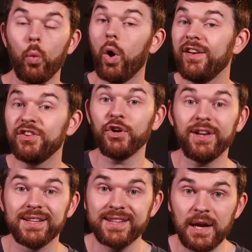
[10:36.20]
One good
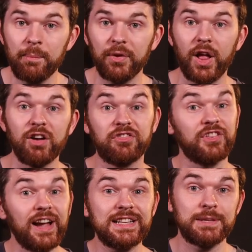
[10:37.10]
example of
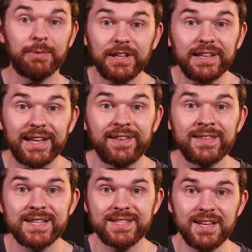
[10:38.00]
flexibility in
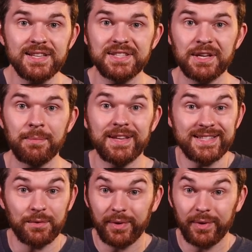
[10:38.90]
this system is the